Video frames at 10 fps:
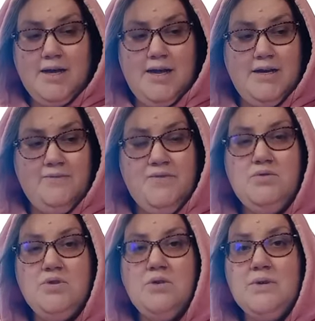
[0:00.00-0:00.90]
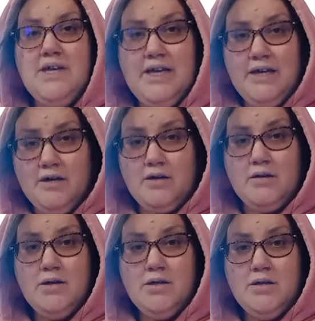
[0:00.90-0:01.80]
And if you don't
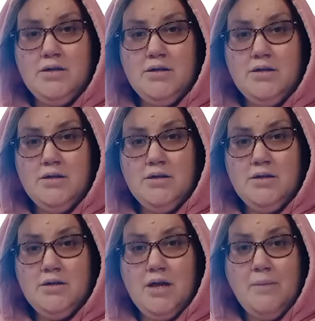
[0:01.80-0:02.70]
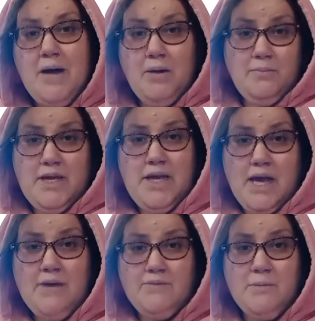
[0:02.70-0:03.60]
care about me
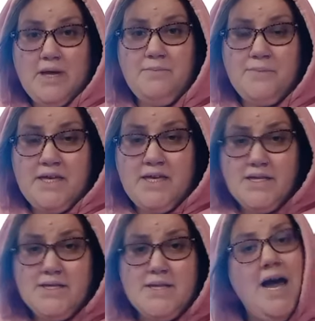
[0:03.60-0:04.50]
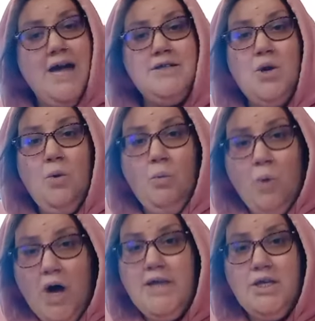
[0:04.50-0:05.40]
having my peace, I don't
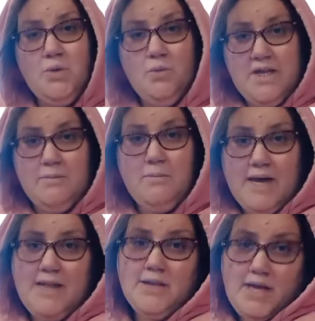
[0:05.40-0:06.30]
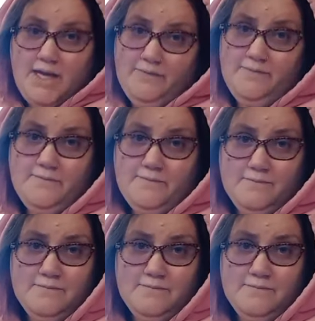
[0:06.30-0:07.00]
want you in my life.